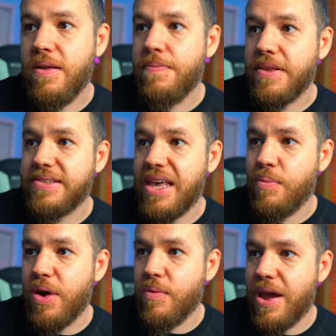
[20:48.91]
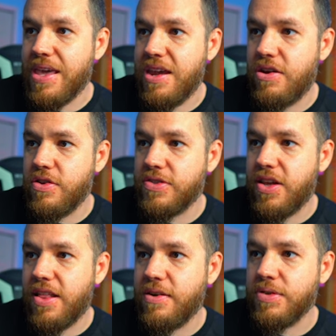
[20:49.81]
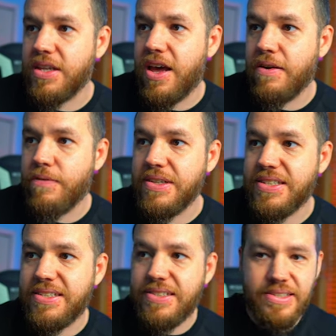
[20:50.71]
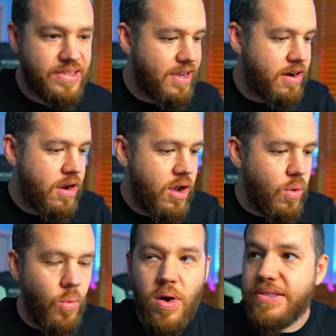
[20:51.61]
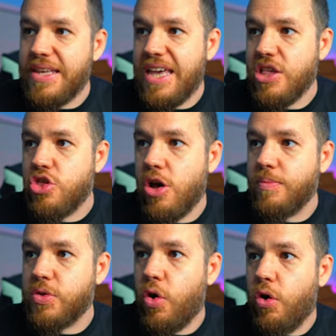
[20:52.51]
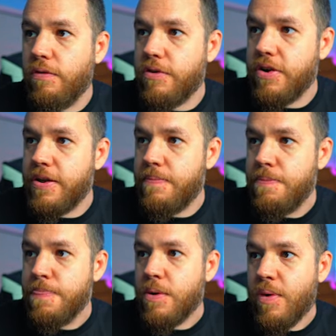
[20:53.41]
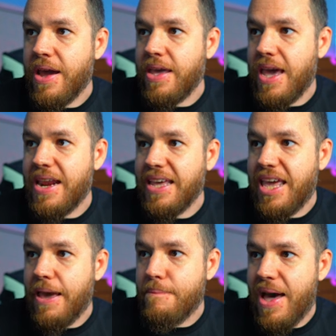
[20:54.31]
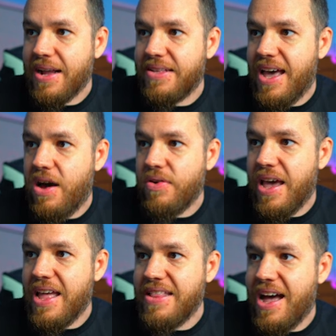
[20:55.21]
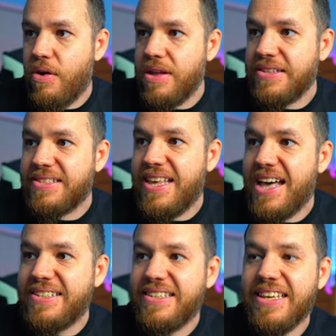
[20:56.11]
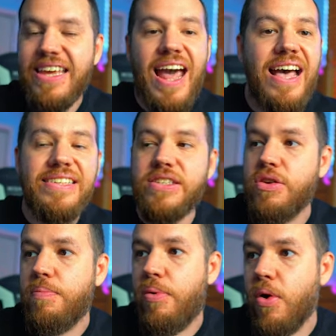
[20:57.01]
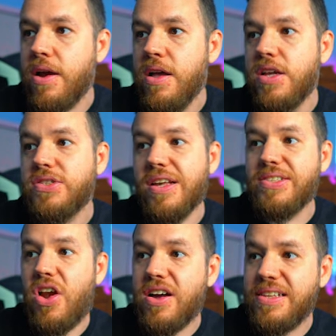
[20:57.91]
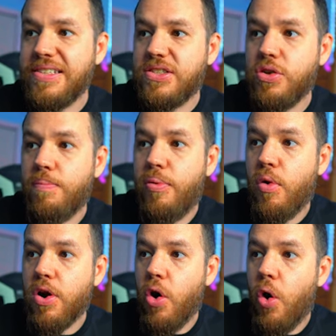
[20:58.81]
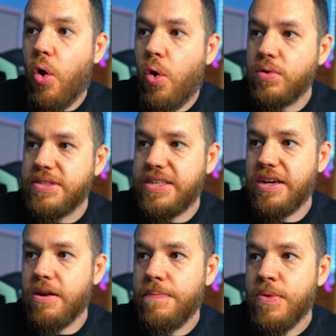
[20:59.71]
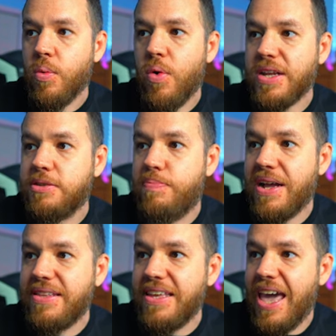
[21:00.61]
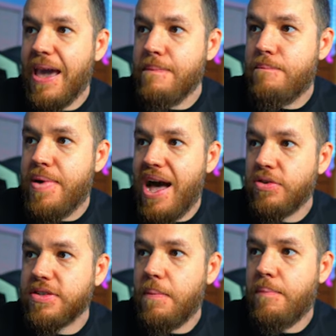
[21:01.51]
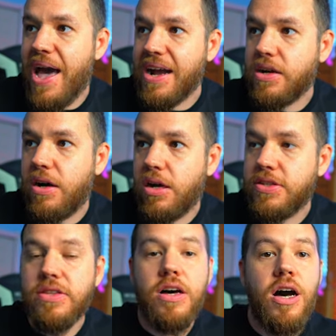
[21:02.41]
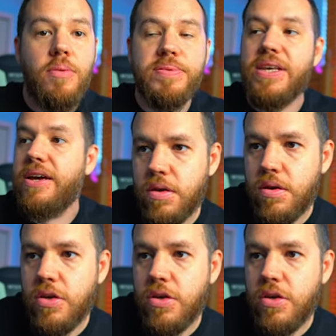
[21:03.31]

The same way right here, you saw there was a lot of resistance there. Once it jumped over it, right, and it came back down and now it's testing it as a support. So as long as this support holds here, we're expecting a bounce back to the upside.